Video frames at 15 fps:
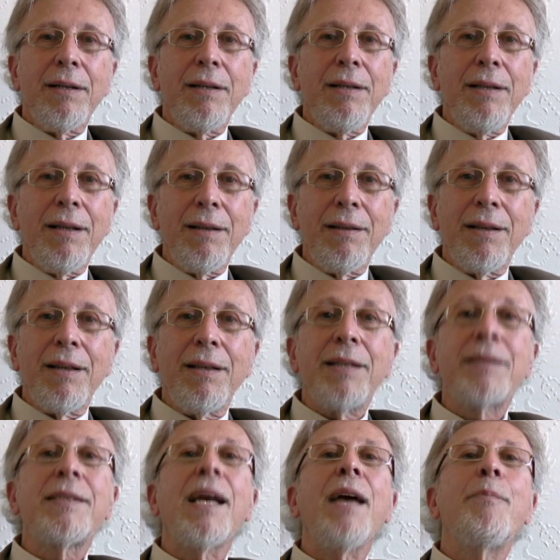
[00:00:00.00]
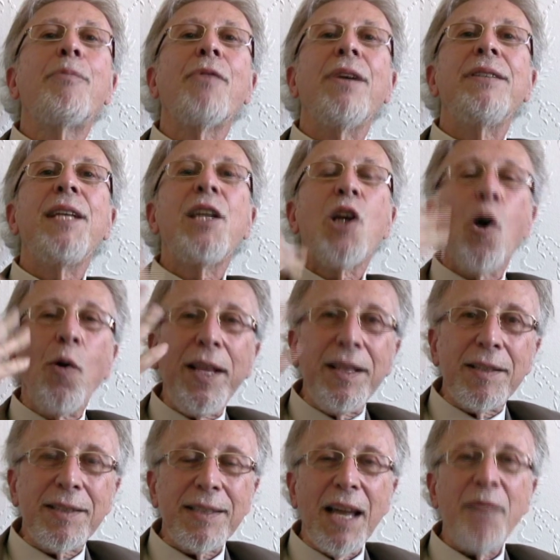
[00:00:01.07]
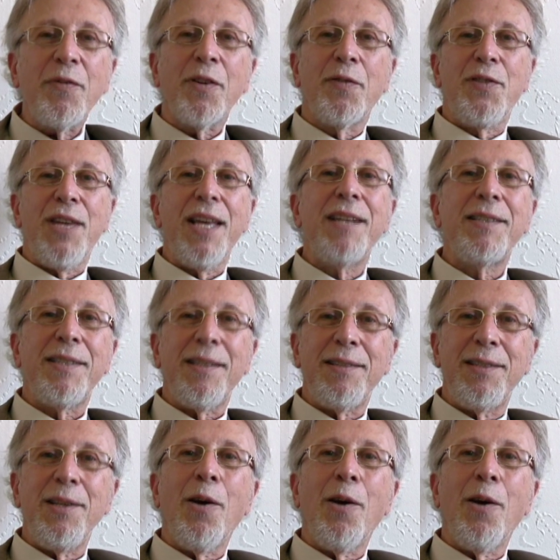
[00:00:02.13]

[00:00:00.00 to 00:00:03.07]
the decoding the cipher of Genesis.